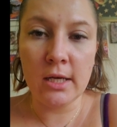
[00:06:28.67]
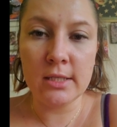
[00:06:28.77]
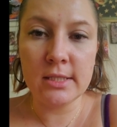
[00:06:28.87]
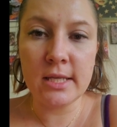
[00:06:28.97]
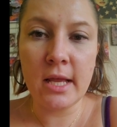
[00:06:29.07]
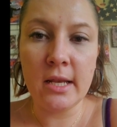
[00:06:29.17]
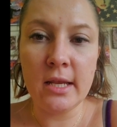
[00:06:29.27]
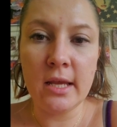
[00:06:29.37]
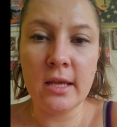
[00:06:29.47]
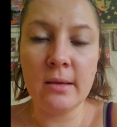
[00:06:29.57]

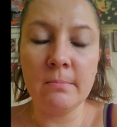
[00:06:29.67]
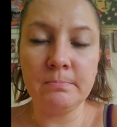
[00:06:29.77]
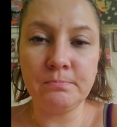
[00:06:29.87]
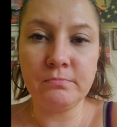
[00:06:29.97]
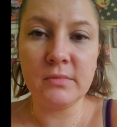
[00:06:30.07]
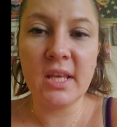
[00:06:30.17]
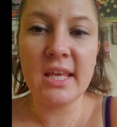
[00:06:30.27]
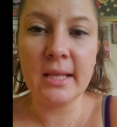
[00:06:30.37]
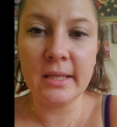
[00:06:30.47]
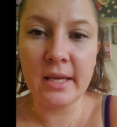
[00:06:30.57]
sending
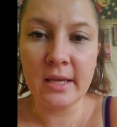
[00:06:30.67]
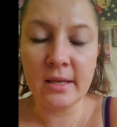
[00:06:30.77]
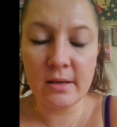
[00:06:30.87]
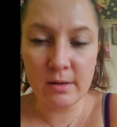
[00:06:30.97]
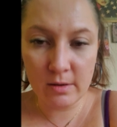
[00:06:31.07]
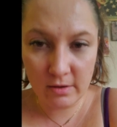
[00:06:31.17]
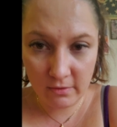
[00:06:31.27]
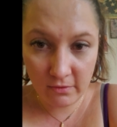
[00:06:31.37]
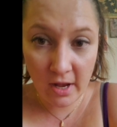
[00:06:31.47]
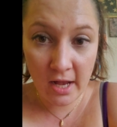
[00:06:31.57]
healing
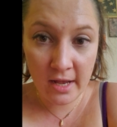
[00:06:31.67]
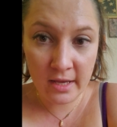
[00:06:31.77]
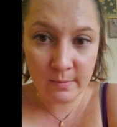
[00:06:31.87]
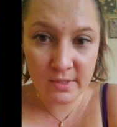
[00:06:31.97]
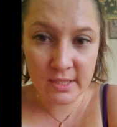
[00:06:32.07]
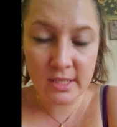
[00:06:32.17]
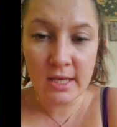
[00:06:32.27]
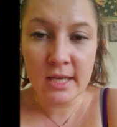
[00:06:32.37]
vibes,